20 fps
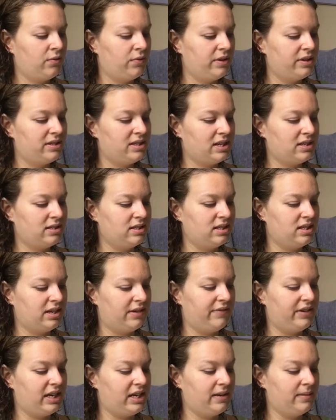With
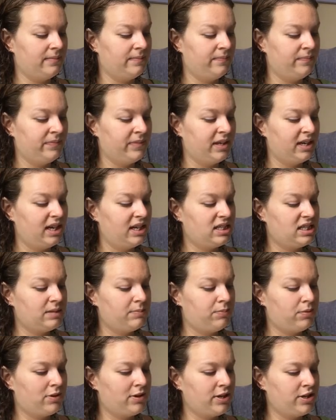sensitivity, it's a
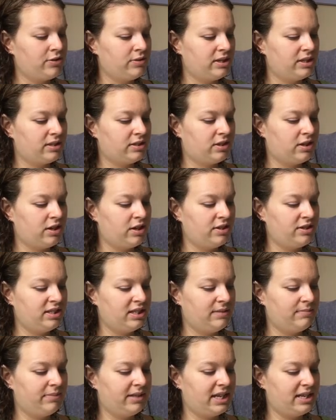portrait's curse
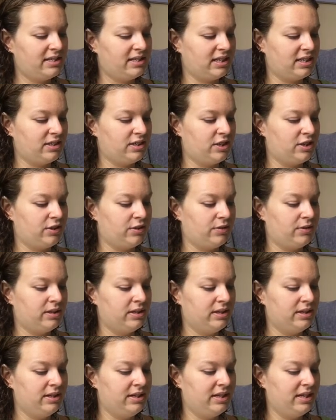and blessing to
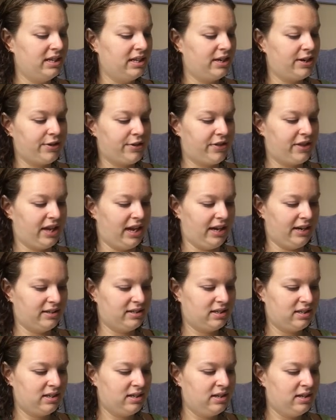hear
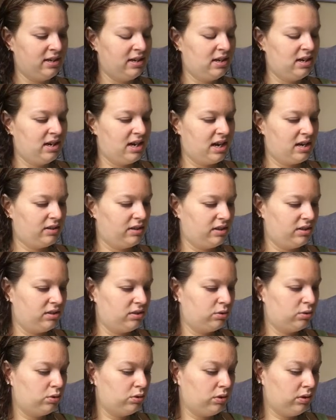things. At the
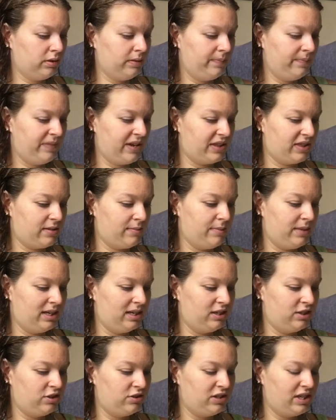school, at the
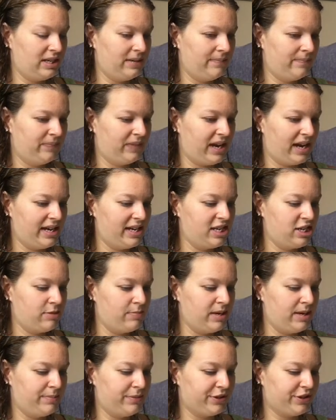ministry, I hear
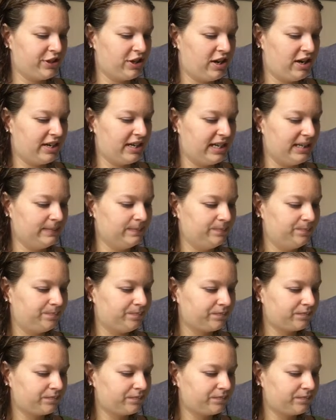people talking.